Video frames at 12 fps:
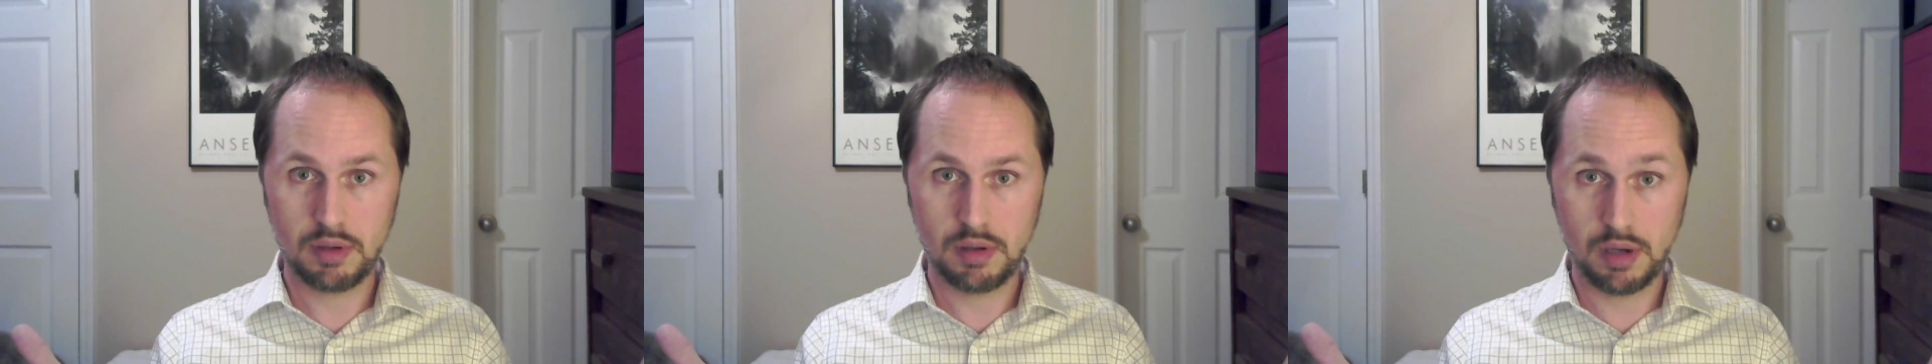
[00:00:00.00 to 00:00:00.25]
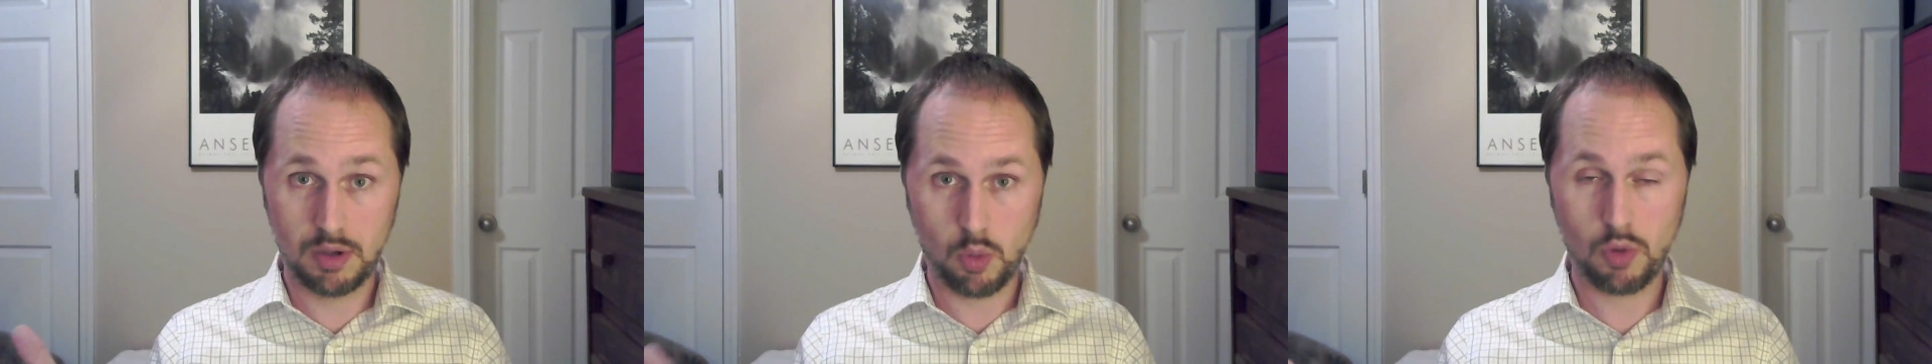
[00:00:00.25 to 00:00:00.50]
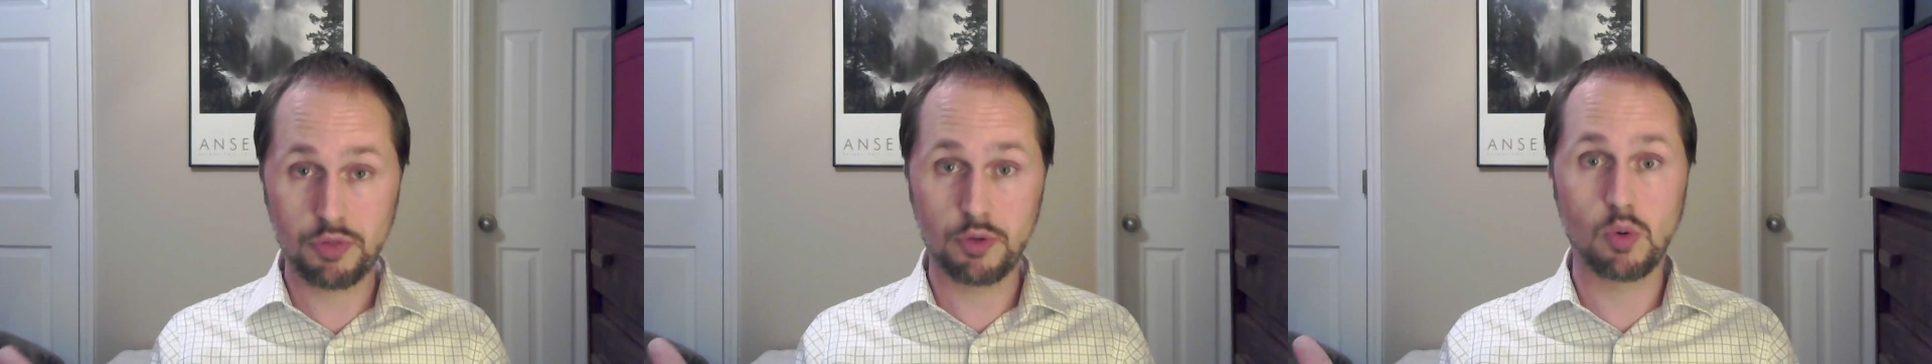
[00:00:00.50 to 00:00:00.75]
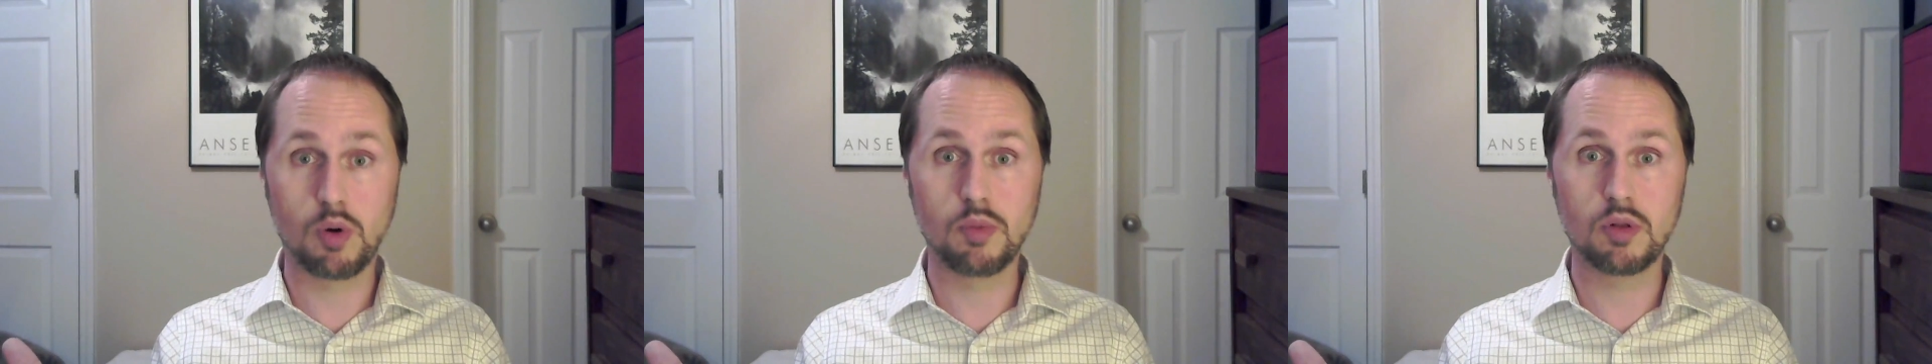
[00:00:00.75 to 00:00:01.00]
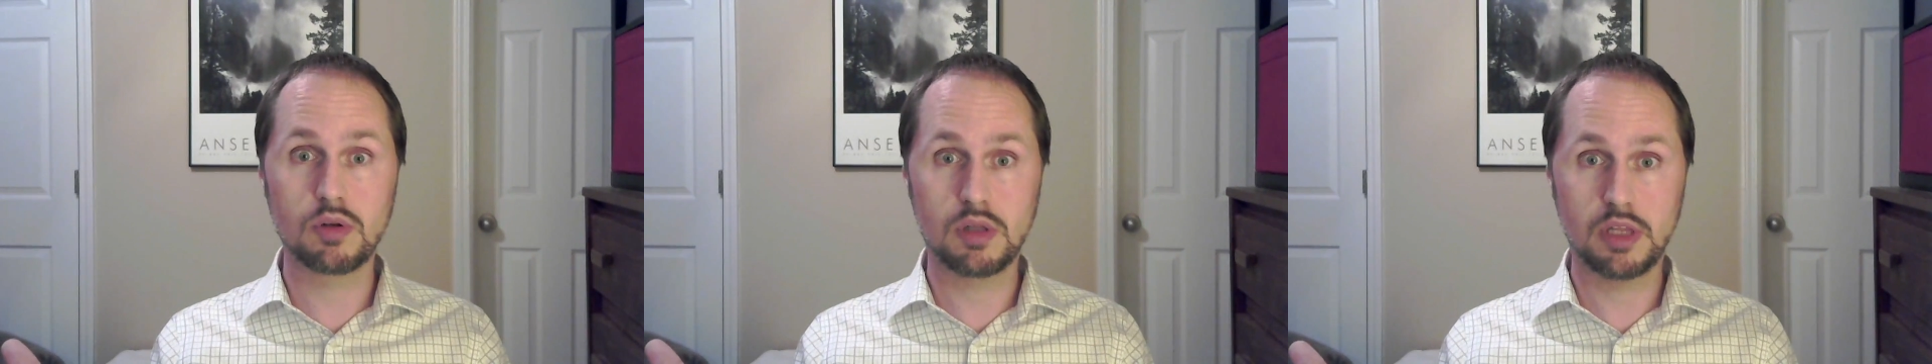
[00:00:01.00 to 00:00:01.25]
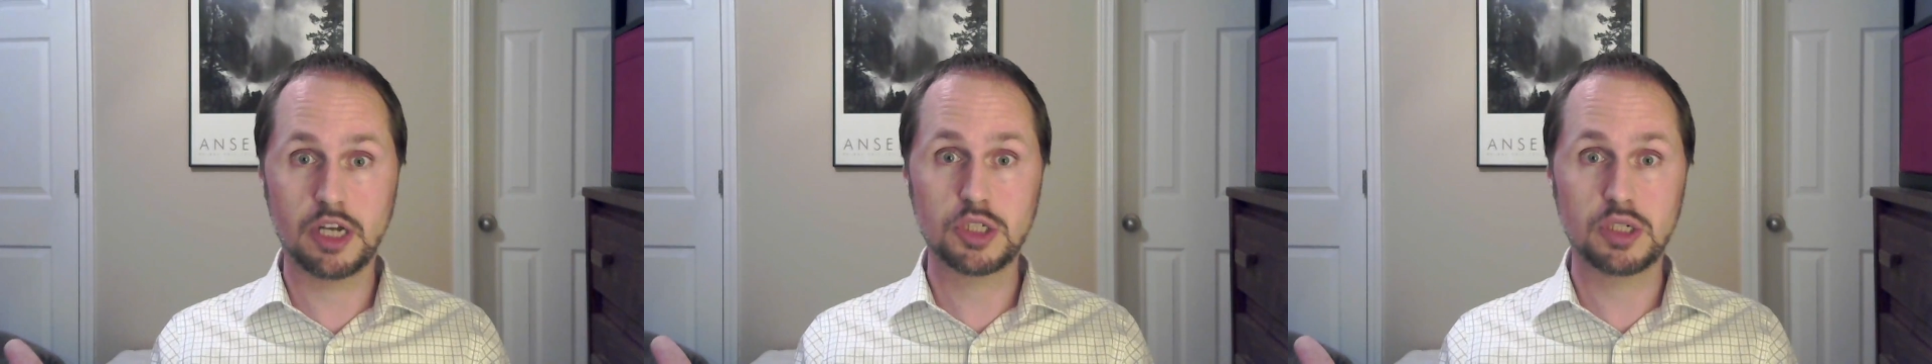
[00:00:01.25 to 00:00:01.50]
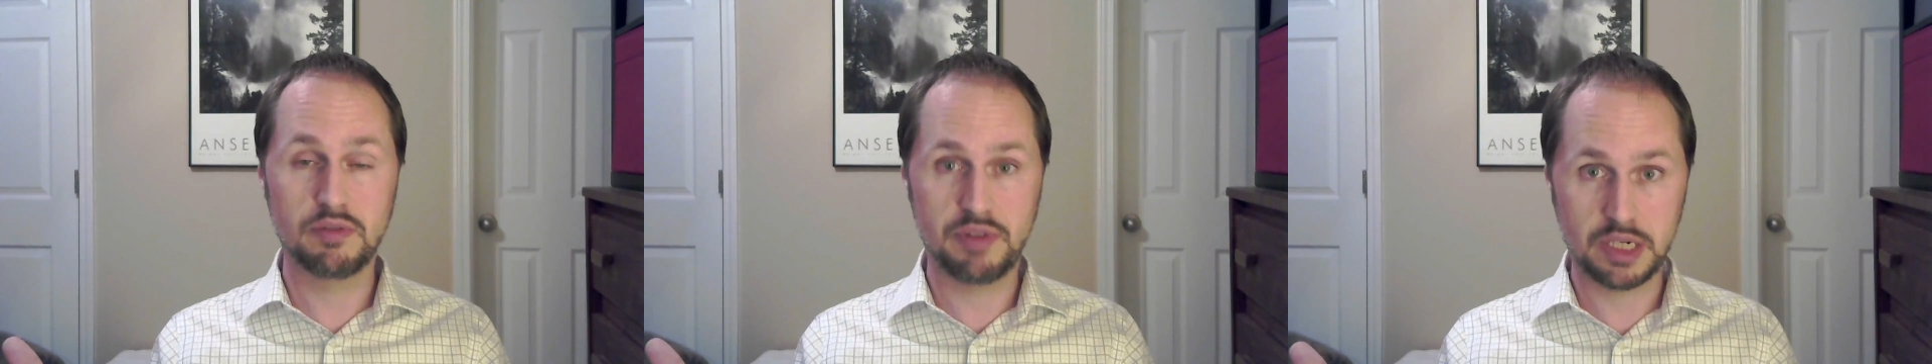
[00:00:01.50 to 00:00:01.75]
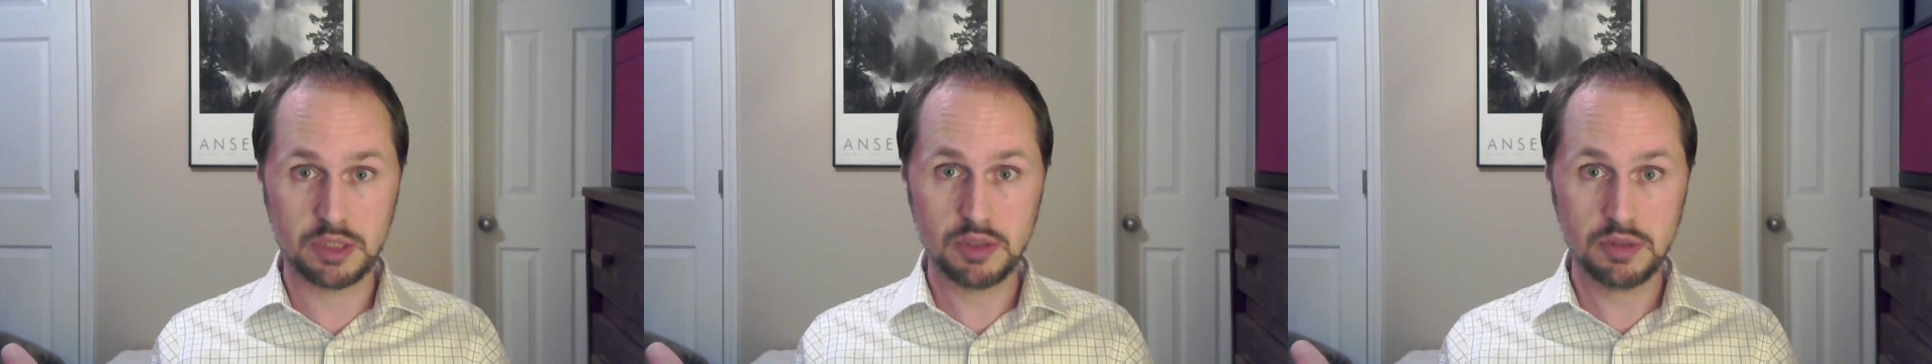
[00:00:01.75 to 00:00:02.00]
an orthonormal collection of
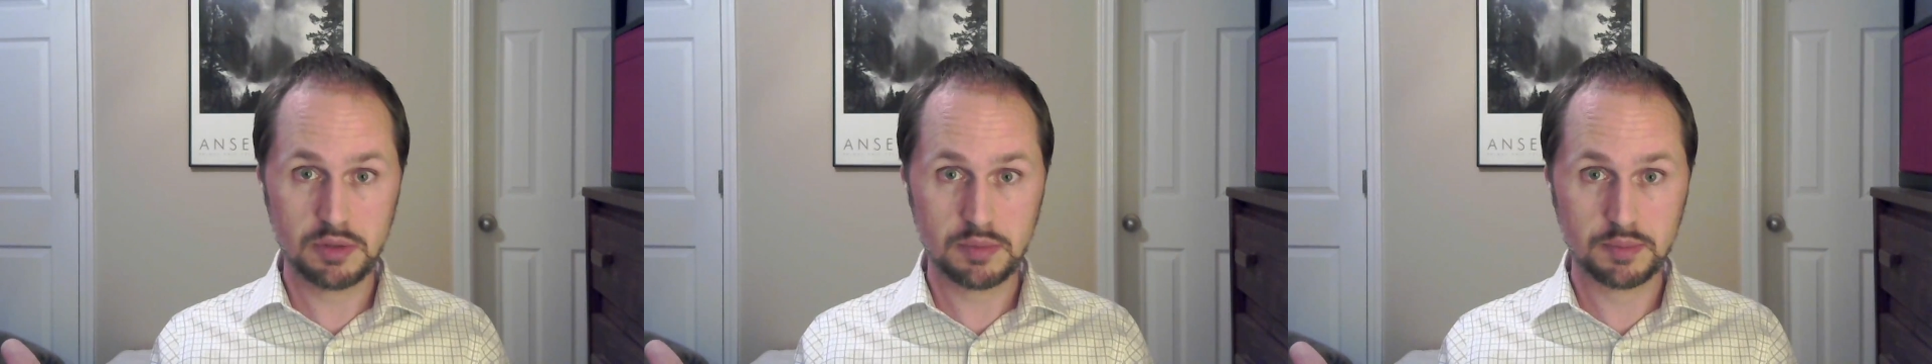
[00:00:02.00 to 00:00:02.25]
vectors.